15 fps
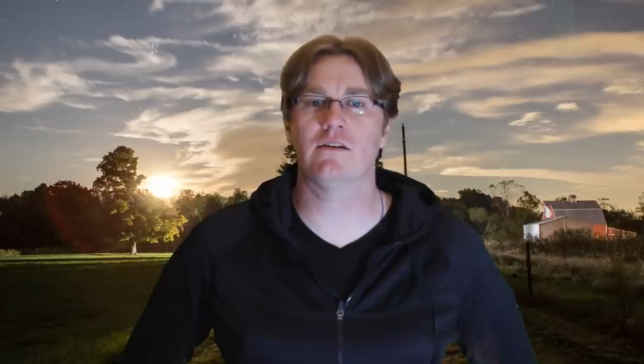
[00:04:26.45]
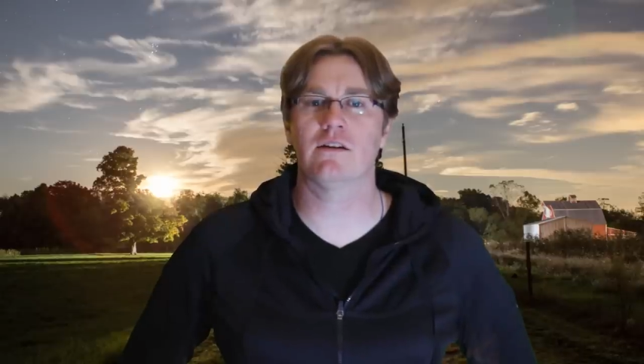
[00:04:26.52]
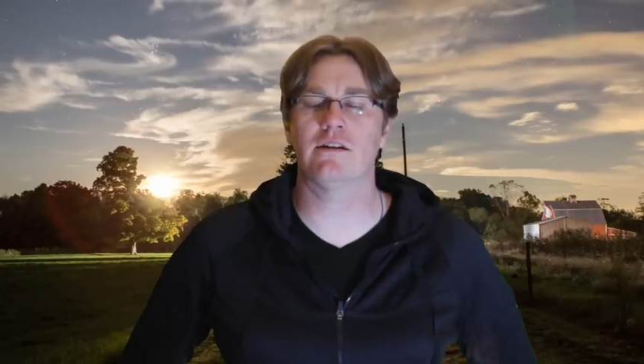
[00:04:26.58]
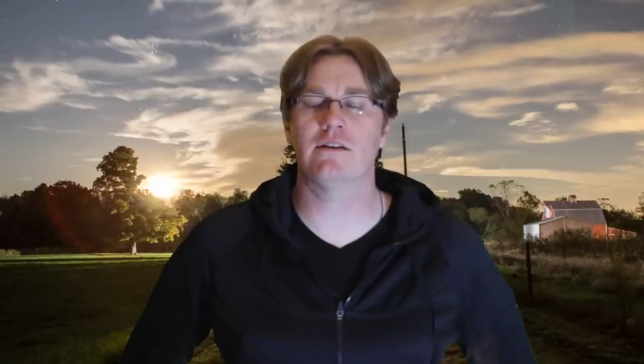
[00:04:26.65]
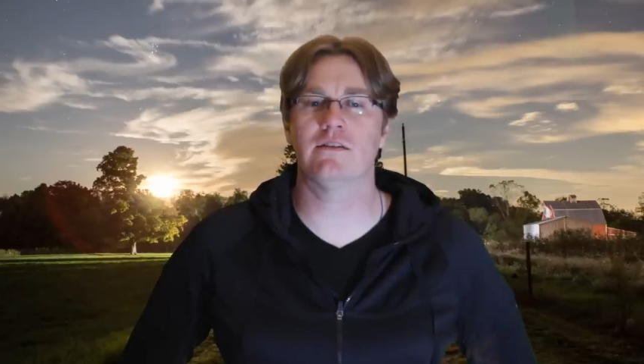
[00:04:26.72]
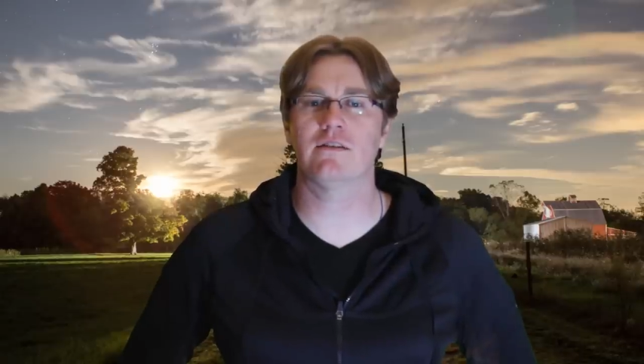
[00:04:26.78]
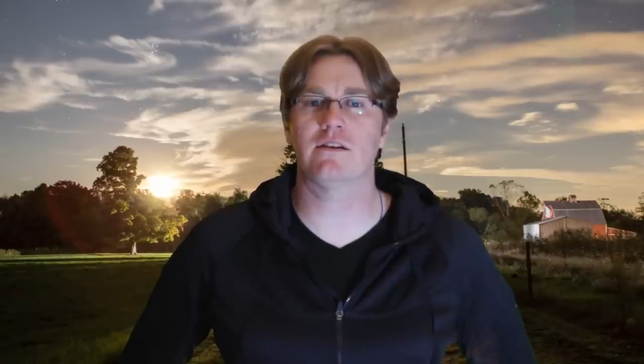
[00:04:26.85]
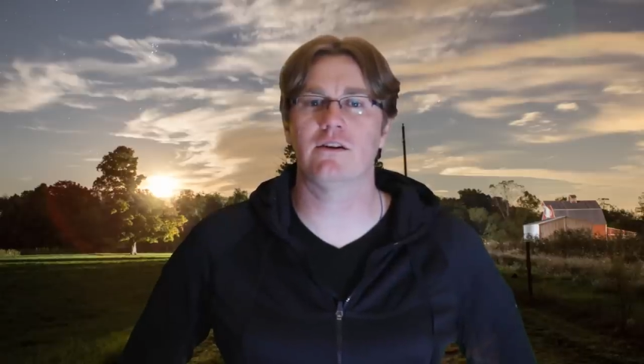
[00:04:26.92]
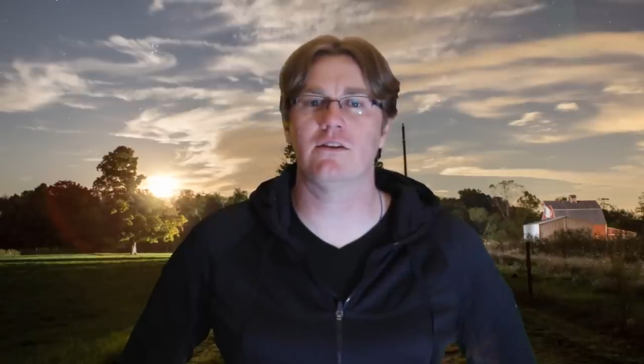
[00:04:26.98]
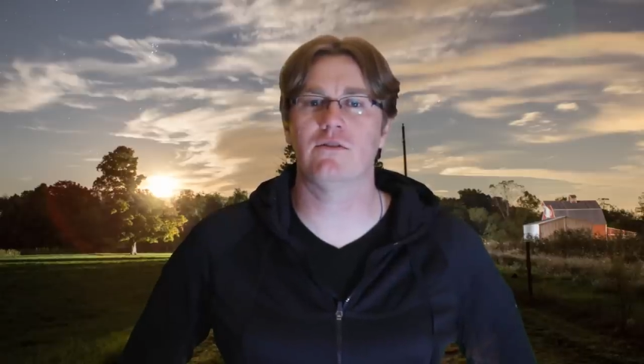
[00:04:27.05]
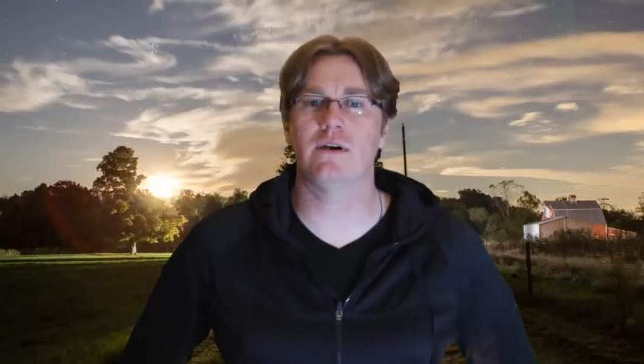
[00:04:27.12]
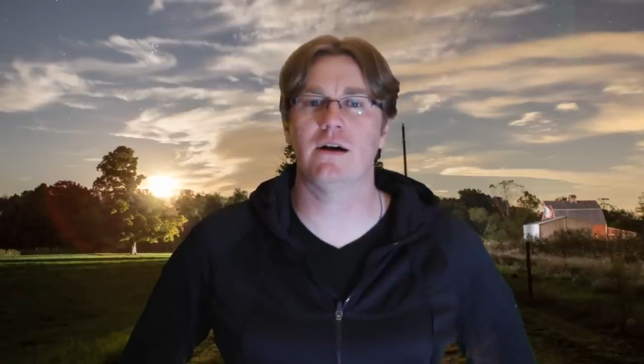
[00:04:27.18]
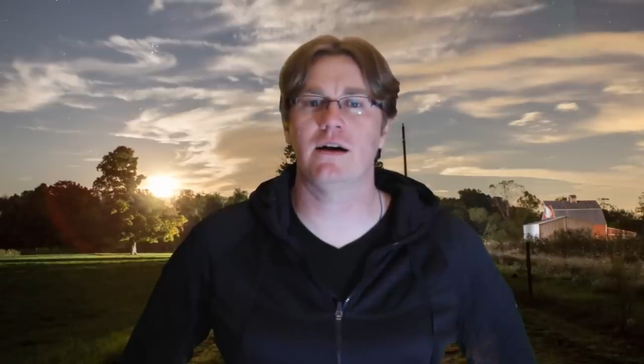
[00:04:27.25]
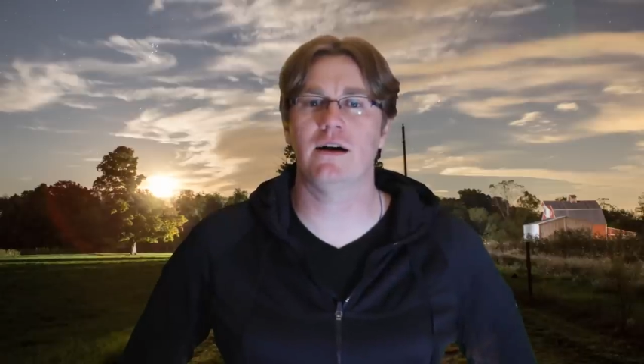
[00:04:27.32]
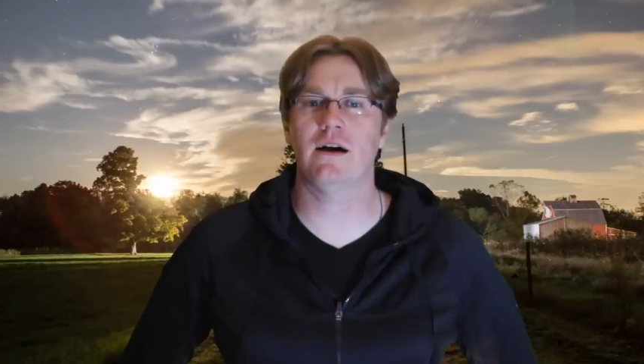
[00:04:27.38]
And also,
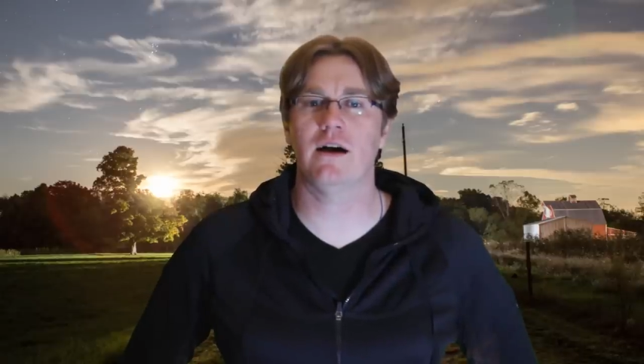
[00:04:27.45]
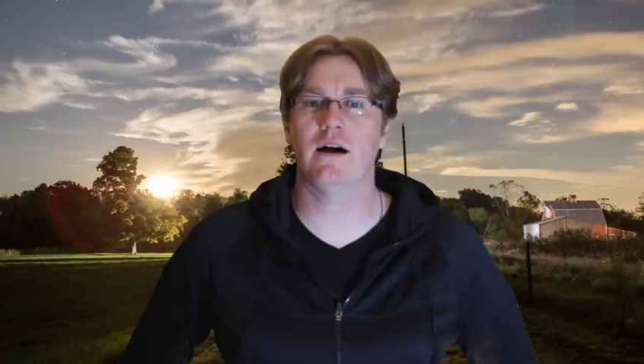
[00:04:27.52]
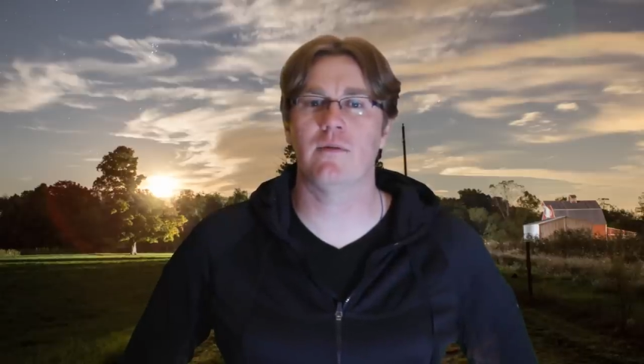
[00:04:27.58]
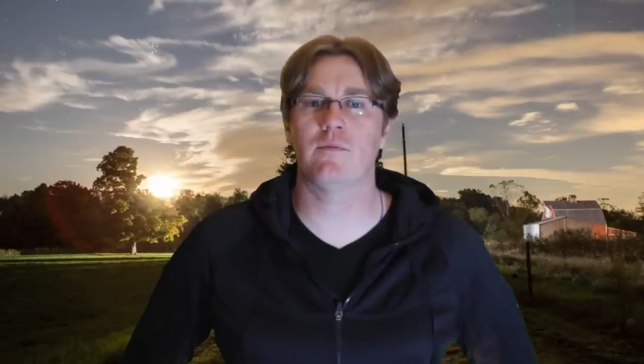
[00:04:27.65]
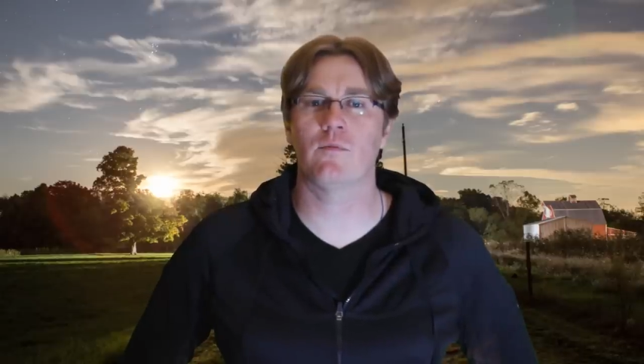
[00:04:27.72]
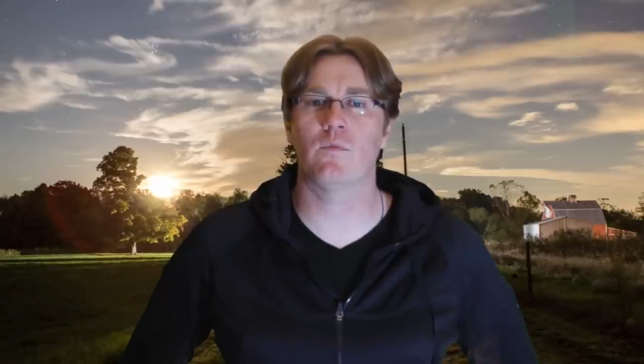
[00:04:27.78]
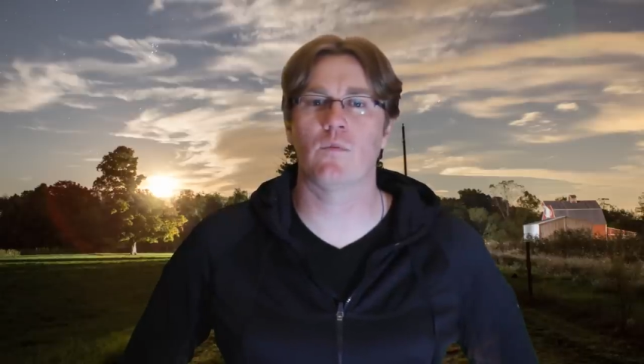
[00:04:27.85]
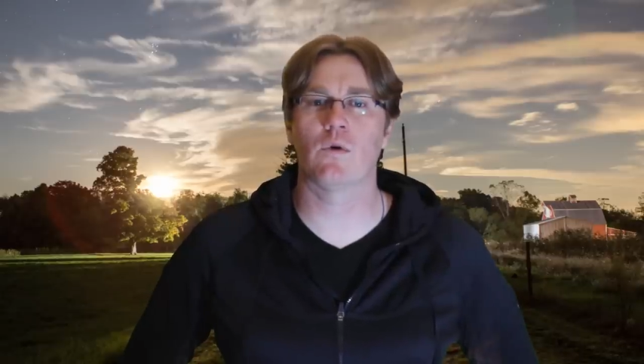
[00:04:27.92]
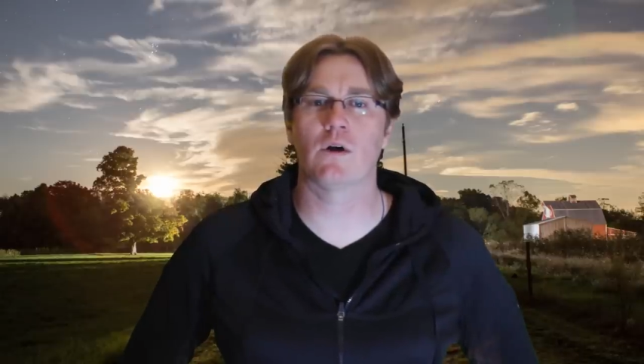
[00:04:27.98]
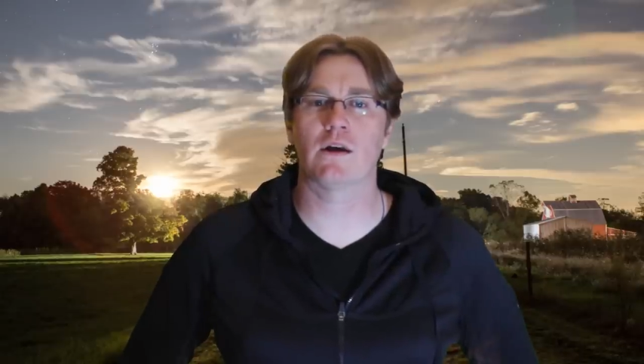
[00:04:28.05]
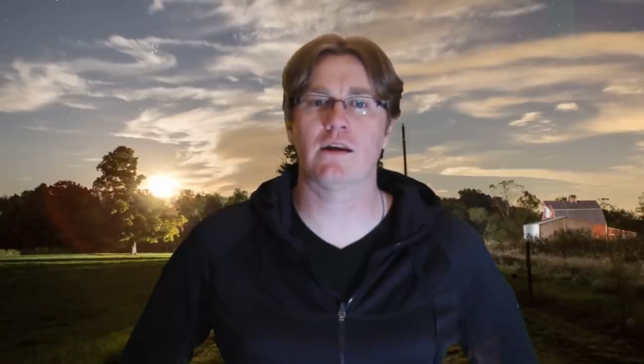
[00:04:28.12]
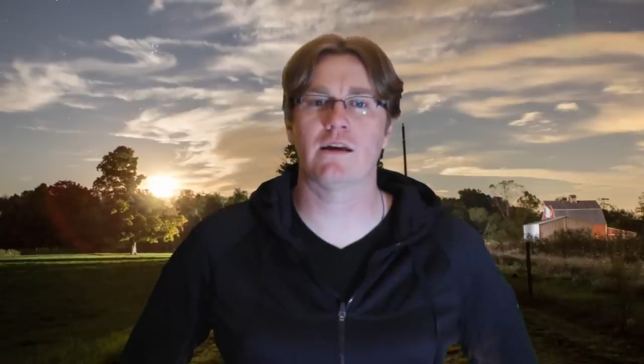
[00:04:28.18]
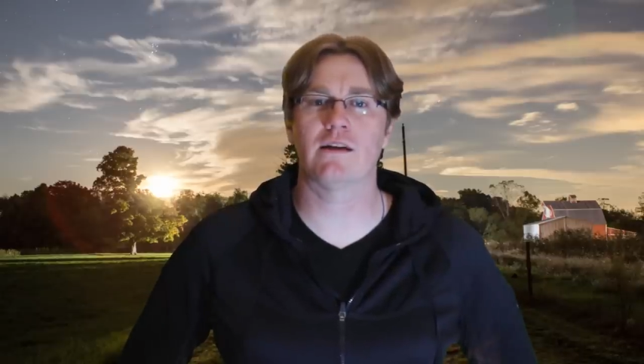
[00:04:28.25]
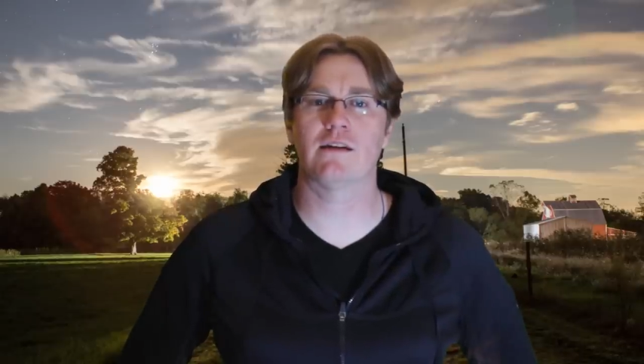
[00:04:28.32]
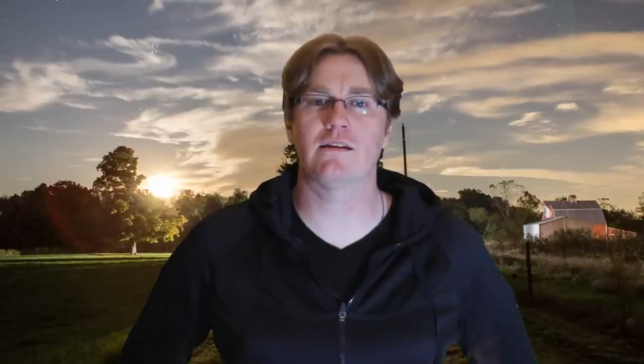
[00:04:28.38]
uh, I'm
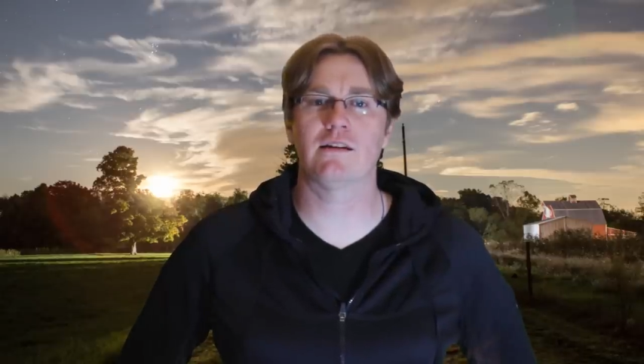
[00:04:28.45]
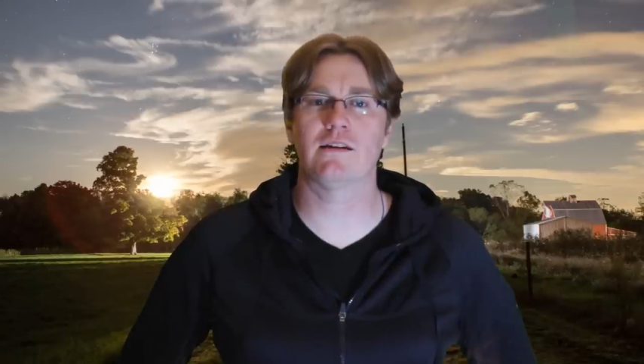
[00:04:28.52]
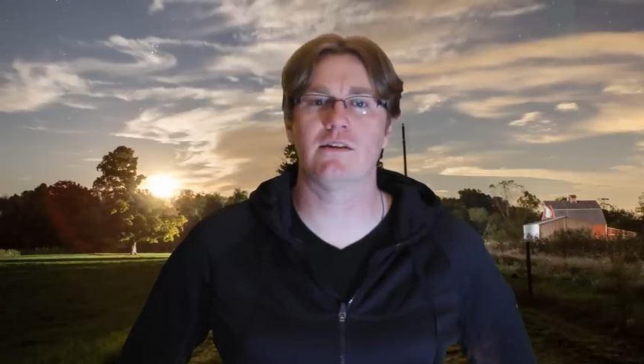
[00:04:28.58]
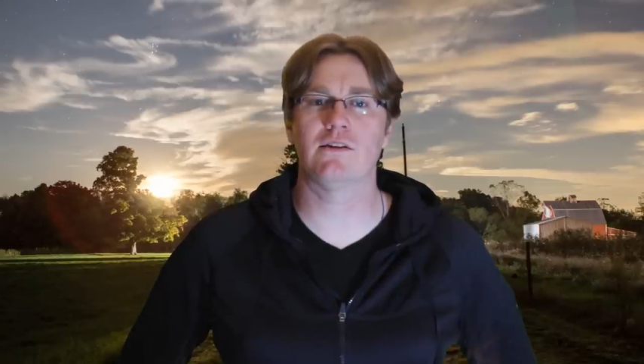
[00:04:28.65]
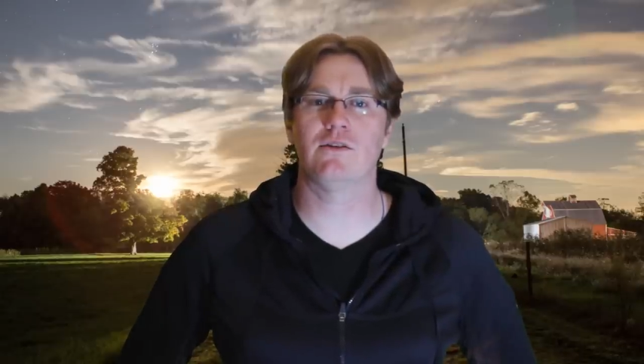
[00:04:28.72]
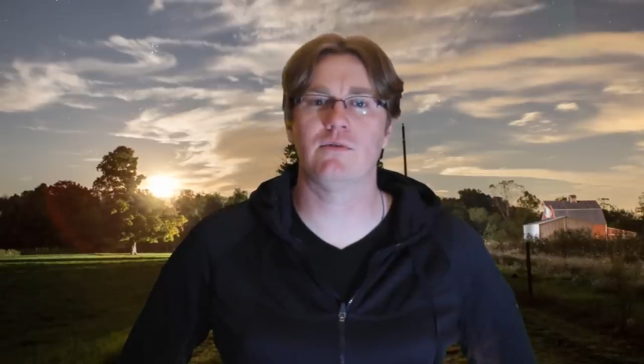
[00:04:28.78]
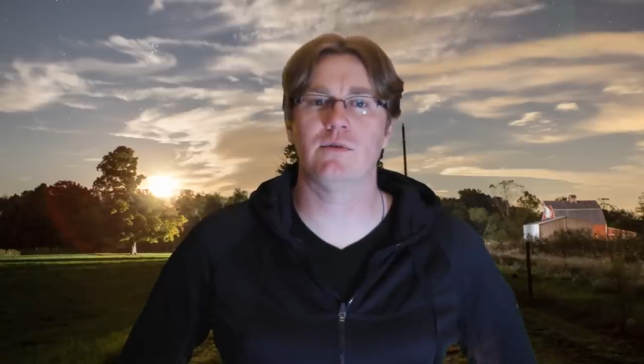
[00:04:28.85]
working out a deal